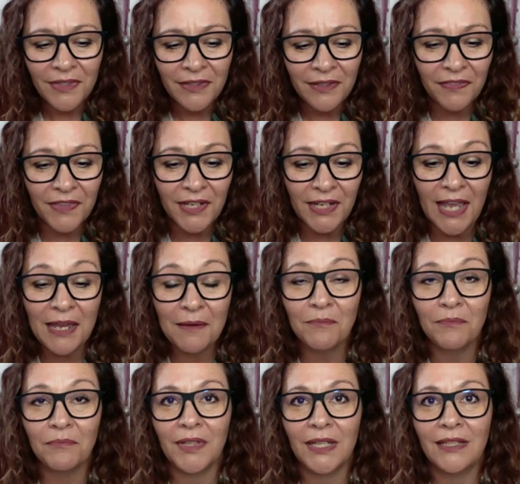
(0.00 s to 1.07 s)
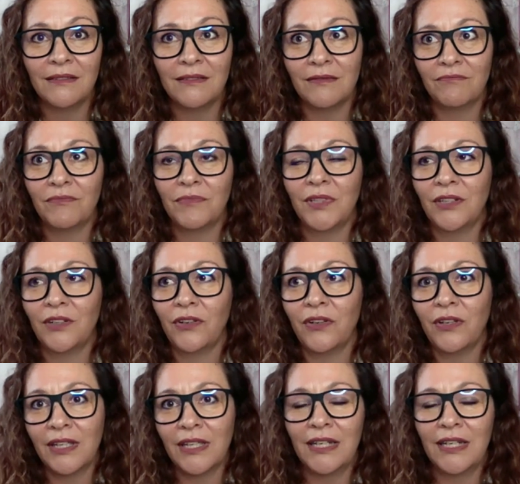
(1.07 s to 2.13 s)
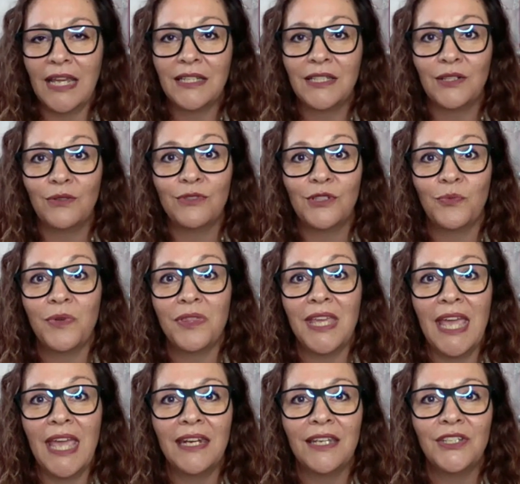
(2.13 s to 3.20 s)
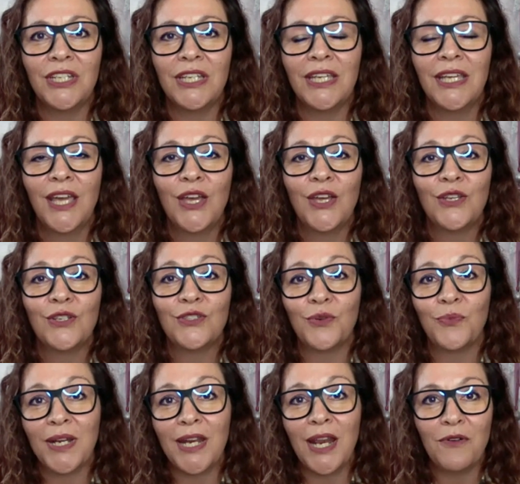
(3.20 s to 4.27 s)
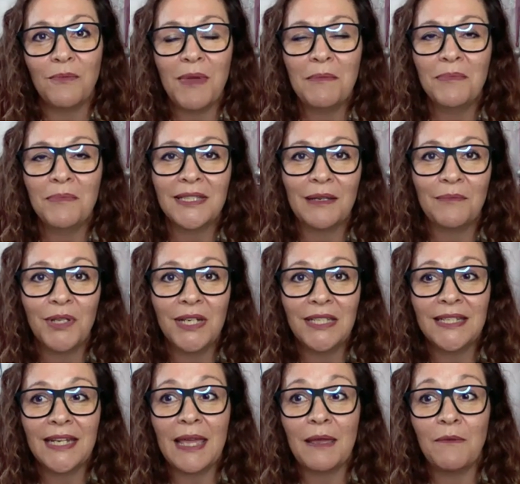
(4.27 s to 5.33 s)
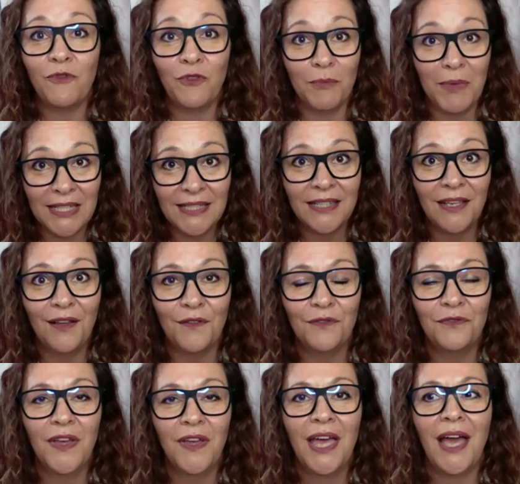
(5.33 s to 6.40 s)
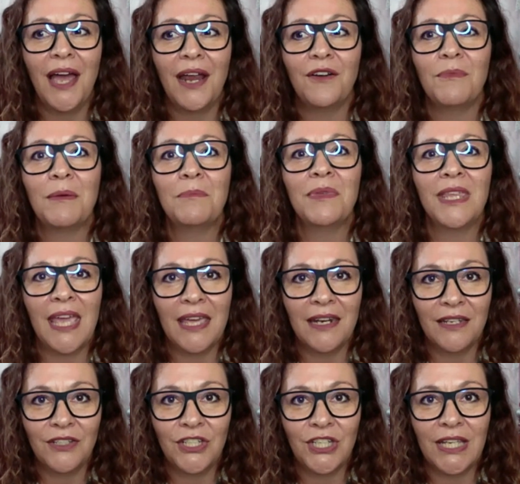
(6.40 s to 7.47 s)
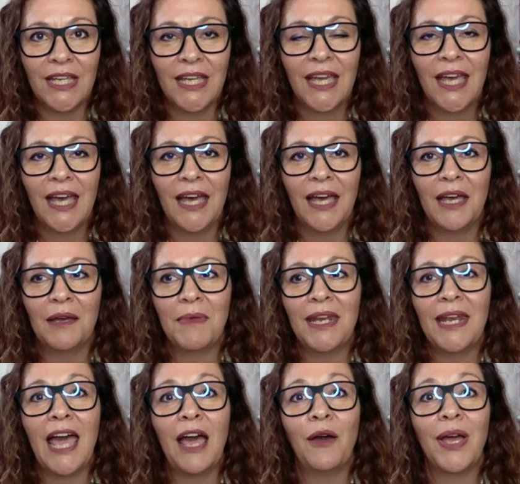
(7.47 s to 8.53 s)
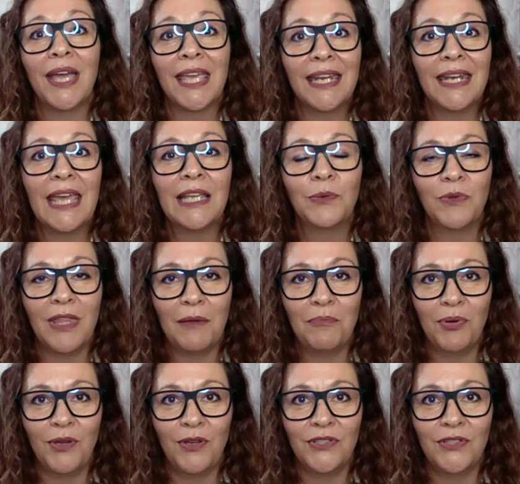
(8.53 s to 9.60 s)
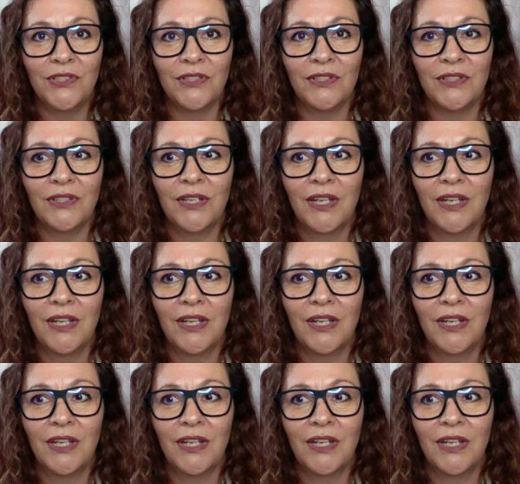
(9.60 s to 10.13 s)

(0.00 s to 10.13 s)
The name is, connected also with the energy. So when I remember somebody's name for myself, I remember the energy, and how I connect with that person.